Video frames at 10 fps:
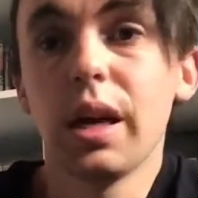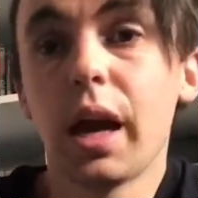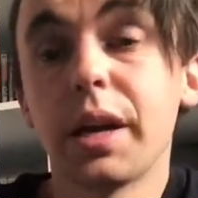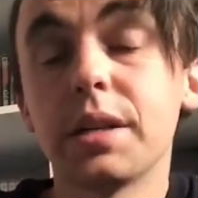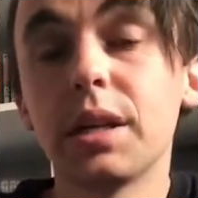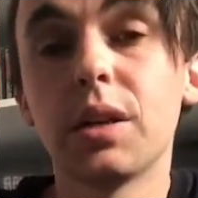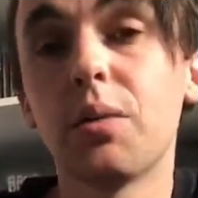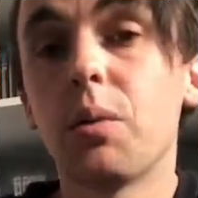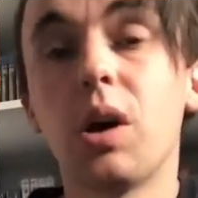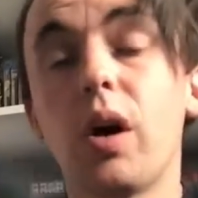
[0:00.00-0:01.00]
and it didn't
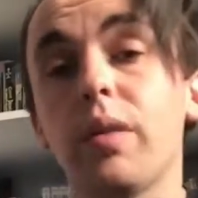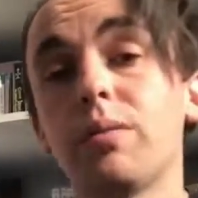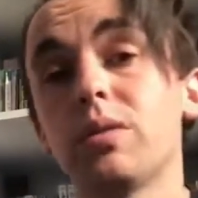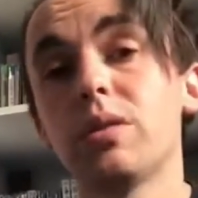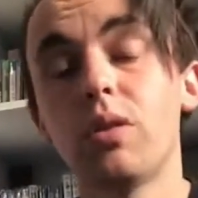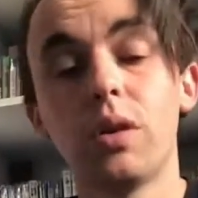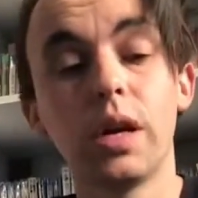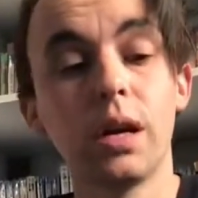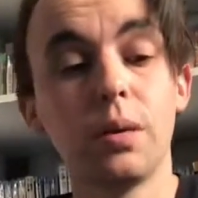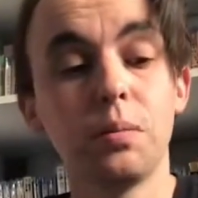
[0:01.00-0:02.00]
arrive on
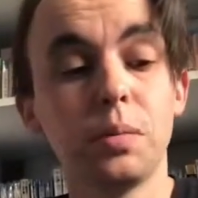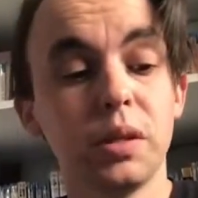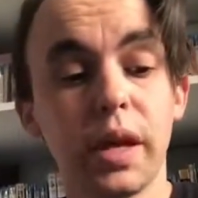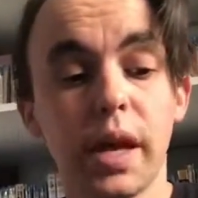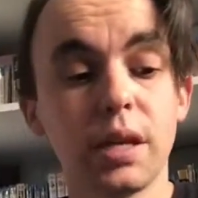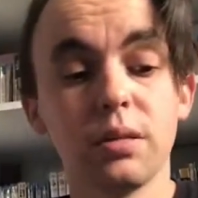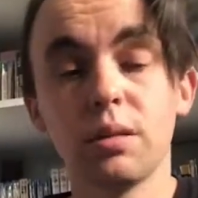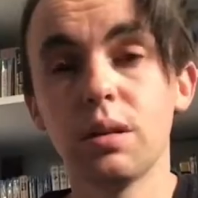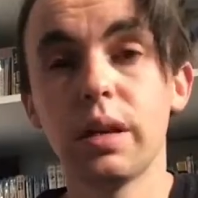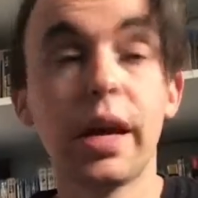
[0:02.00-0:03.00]
time and
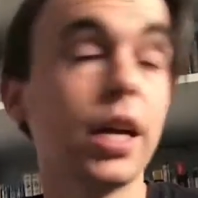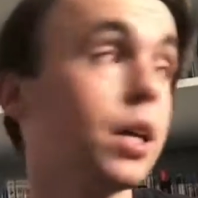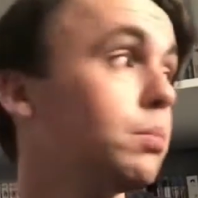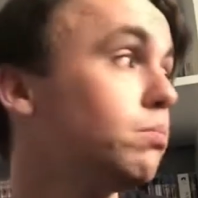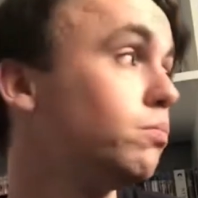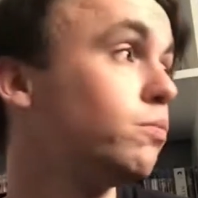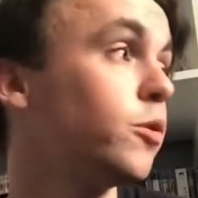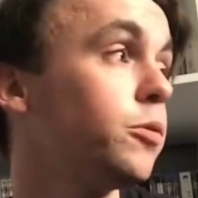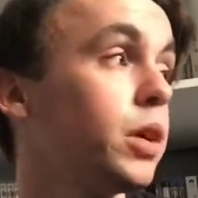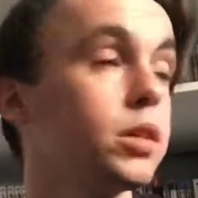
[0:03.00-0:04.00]
came
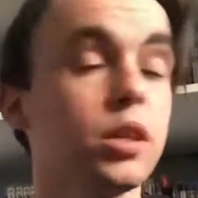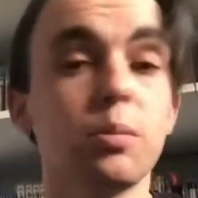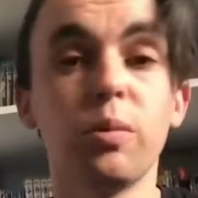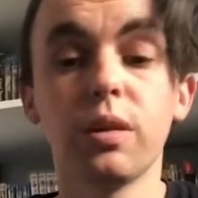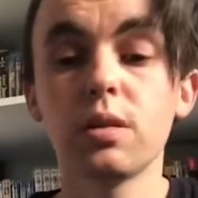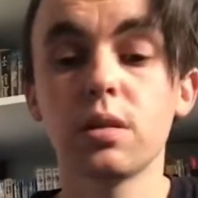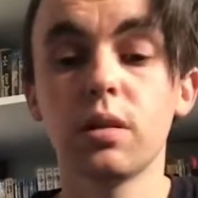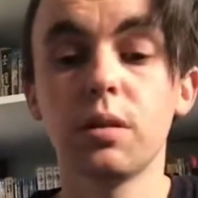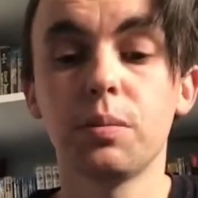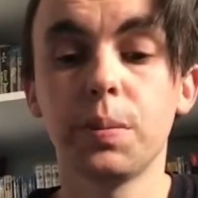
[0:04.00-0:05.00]
fucked up with the
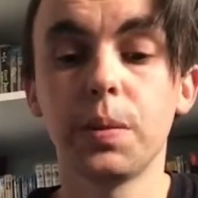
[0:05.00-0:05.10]
slip.